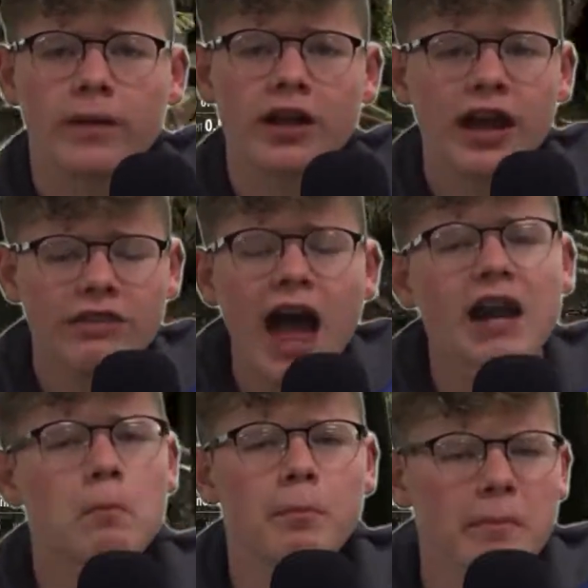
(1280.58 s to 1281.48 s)
like that
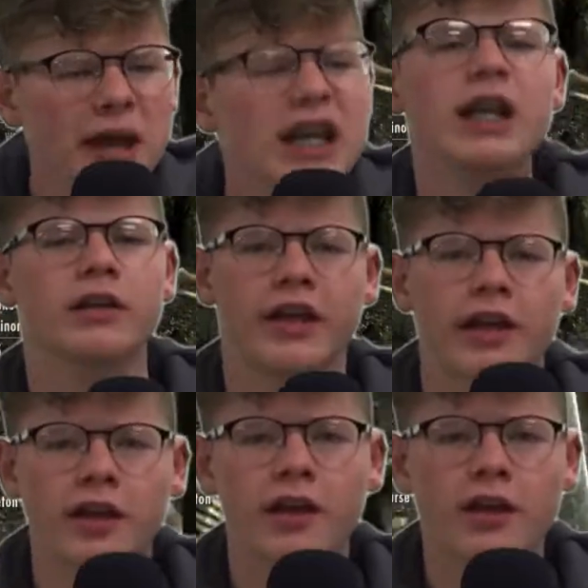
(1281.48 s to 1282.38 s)

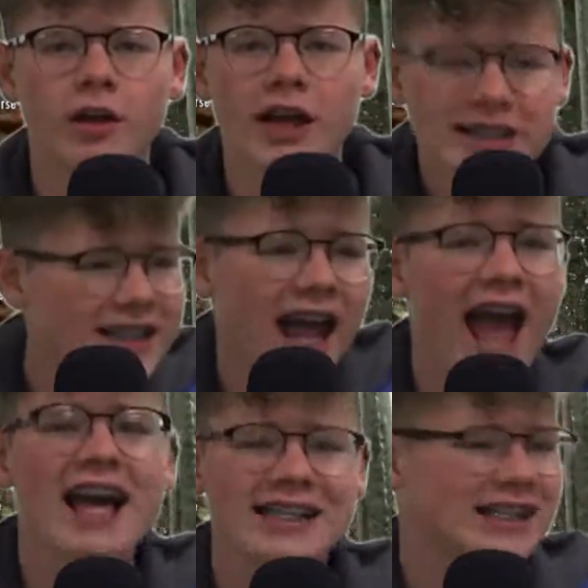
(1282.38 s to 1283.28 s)
immediately. It's an
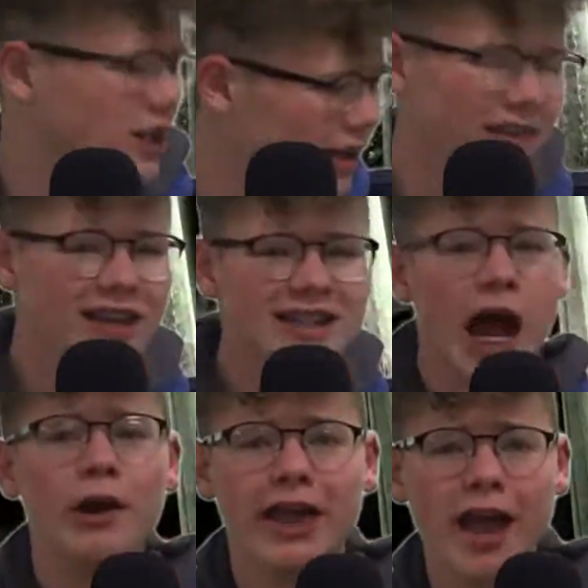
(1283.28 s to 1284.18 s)
S. The
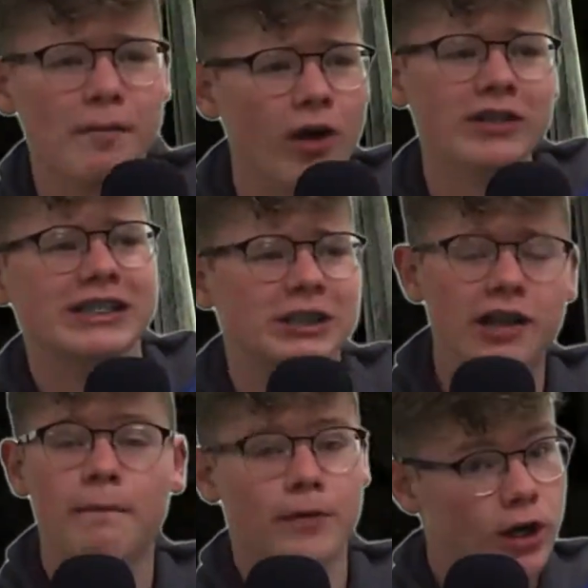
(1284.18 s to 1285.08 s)
entire game on this
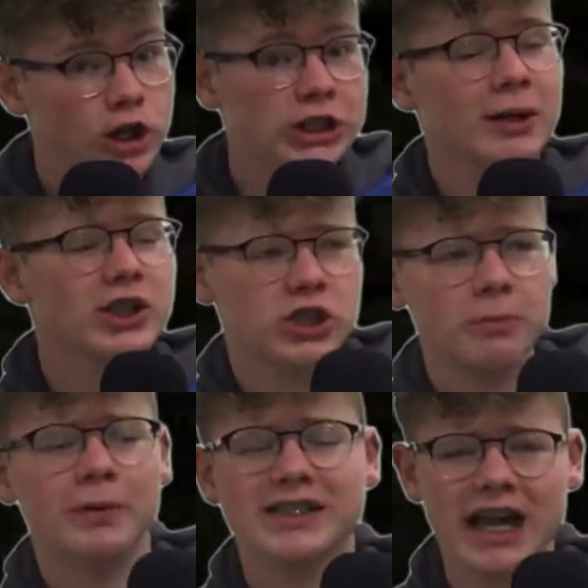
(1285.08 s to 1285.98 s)
Switch
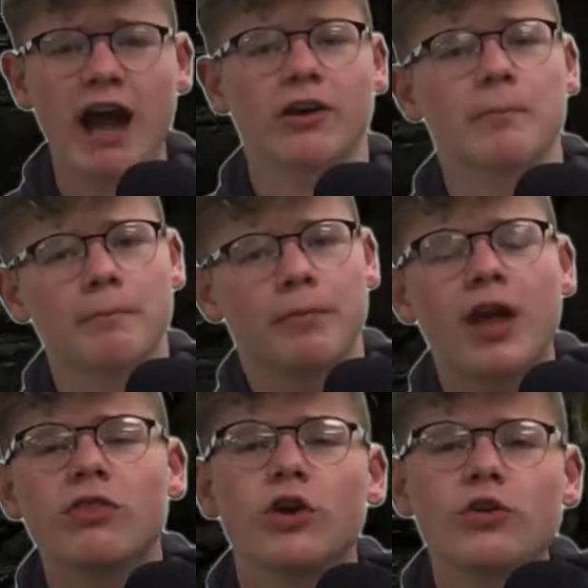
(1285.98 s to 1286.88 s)
Super Skyrim.
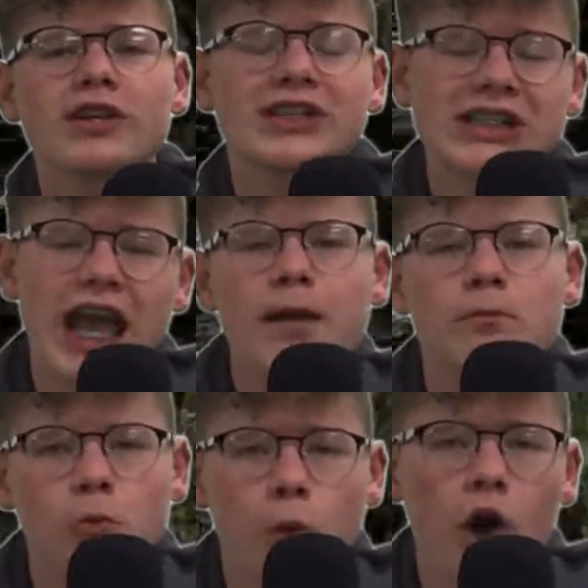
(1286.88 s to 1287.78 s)
They're the
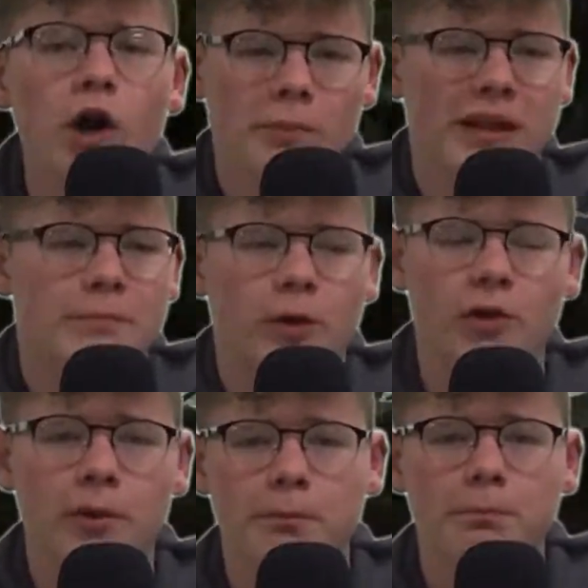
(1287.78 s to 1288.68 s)
same word, people.
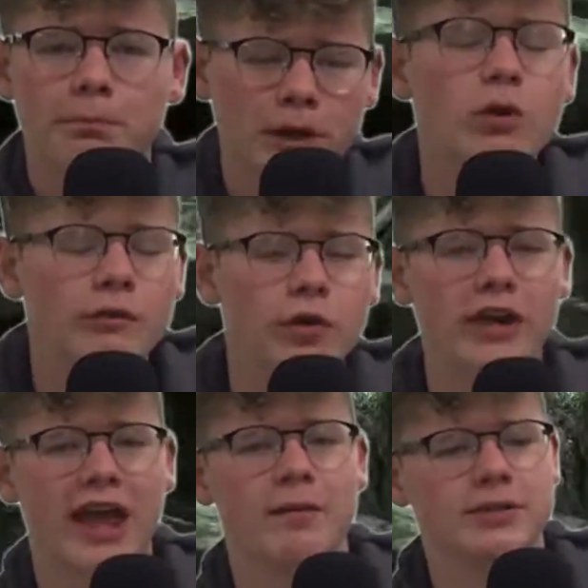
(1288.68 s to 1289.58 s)
They're beautiful
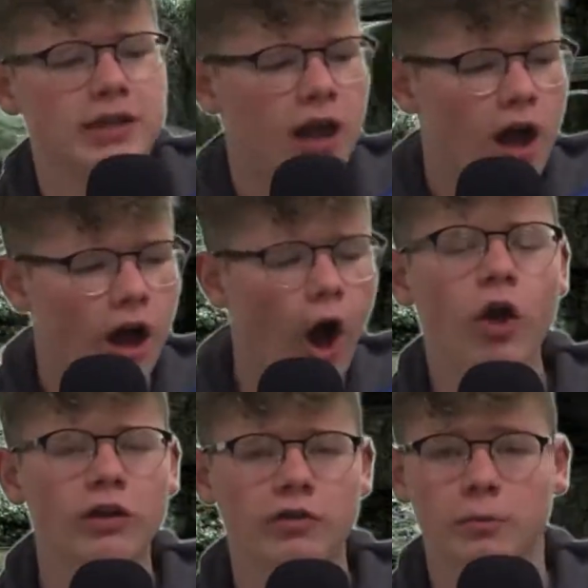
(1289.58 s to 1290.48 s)
games.
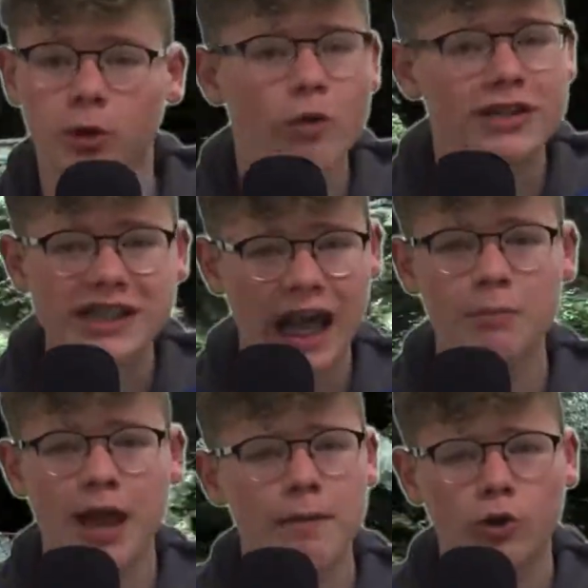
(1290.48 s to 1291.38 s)
All of them. They're all the same
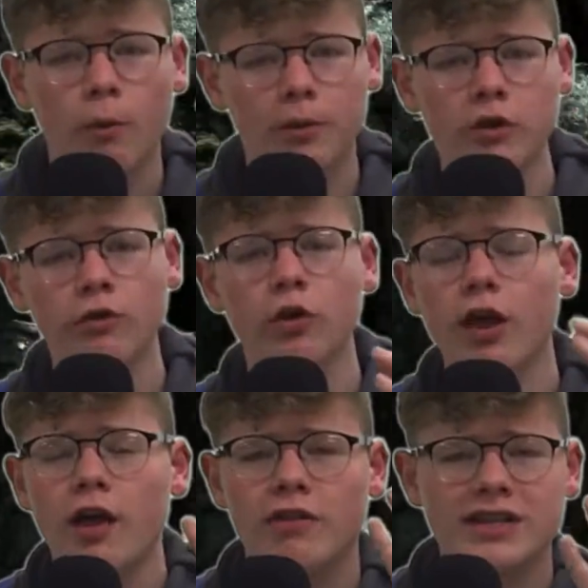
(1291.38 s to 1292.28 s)
game. They're all beautiful.
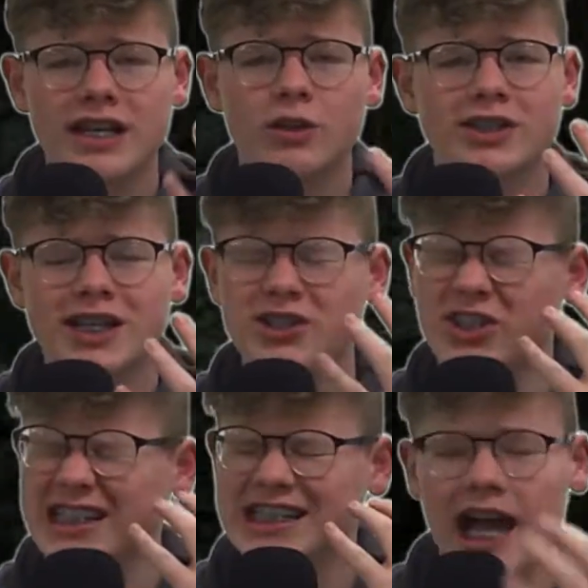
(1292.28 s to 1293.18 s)
The DLCs are
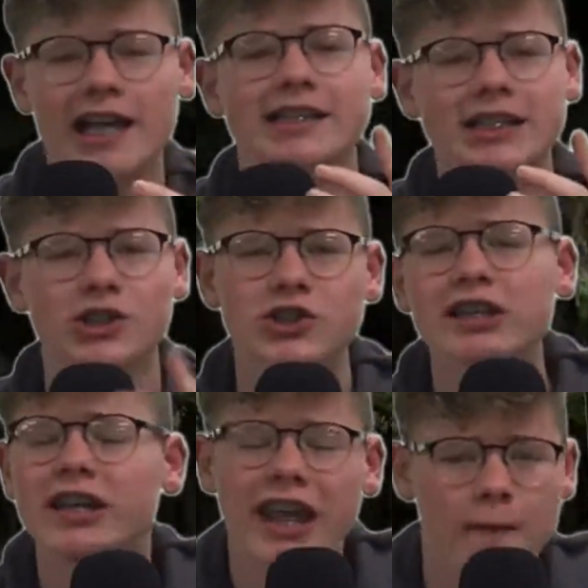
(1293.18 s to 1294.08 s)
sexy, just like
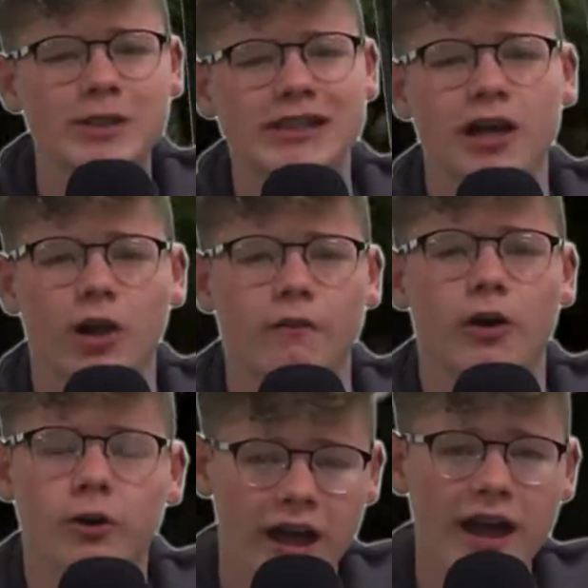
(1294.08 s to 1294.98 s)
the game itself,
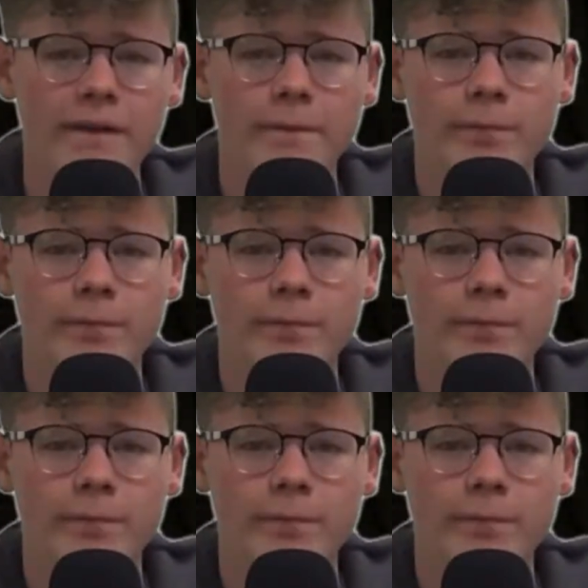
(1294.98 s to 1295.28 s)
okay?